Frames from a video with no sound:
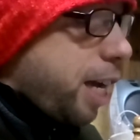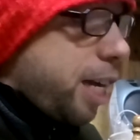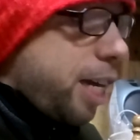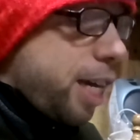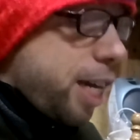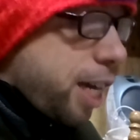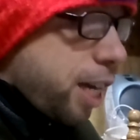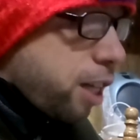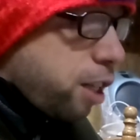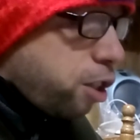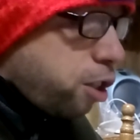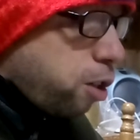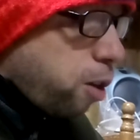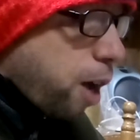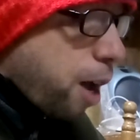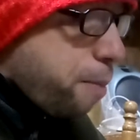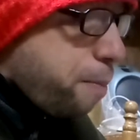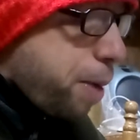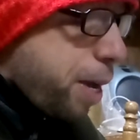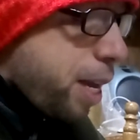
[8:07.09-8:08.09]
And so
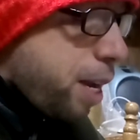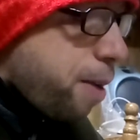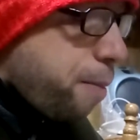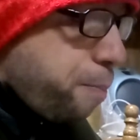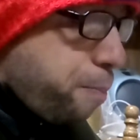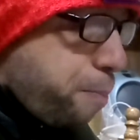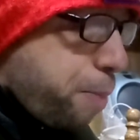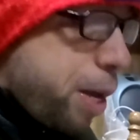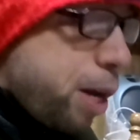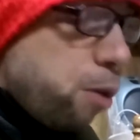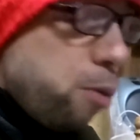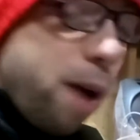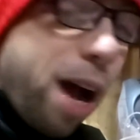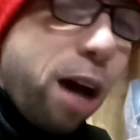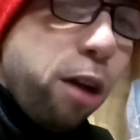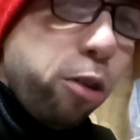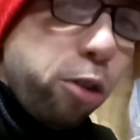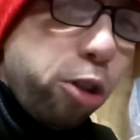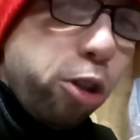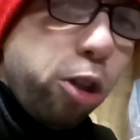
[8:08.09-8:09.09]
I've been
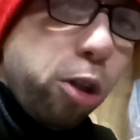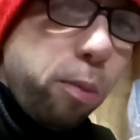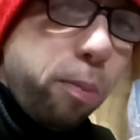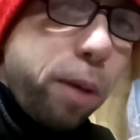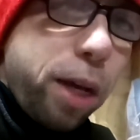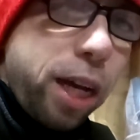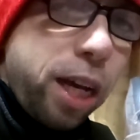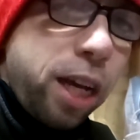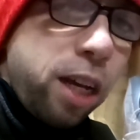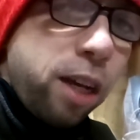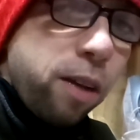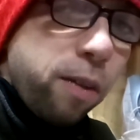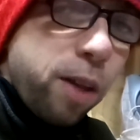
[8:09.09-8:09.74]
around a little bit.